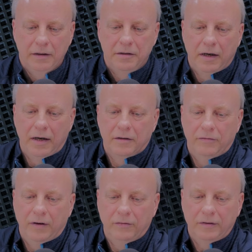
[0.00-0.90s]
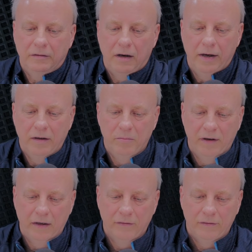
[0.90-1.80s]
inside is a velvet lining, a
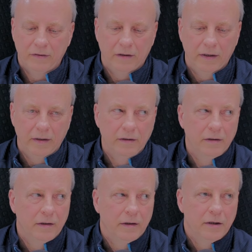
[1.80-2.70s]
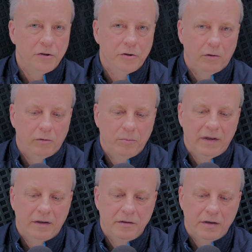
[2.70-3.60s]
black velvet lining. JOAL will
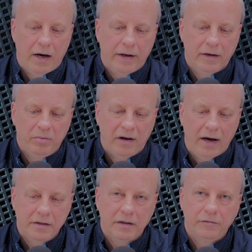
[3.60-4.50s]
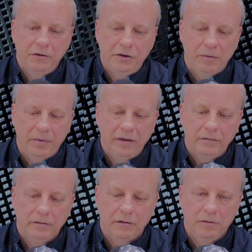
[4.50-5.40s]
be inside in plastic for shipping.
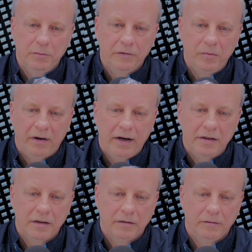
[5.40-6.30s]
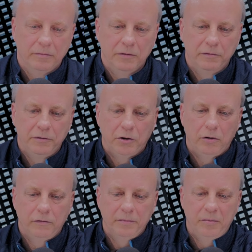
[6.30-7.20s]
You can remove the plastic, move
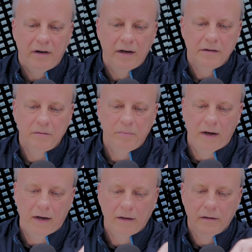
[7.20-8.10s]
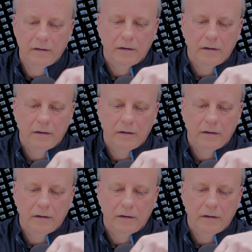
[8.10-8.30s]
JOAL from the plastic bag.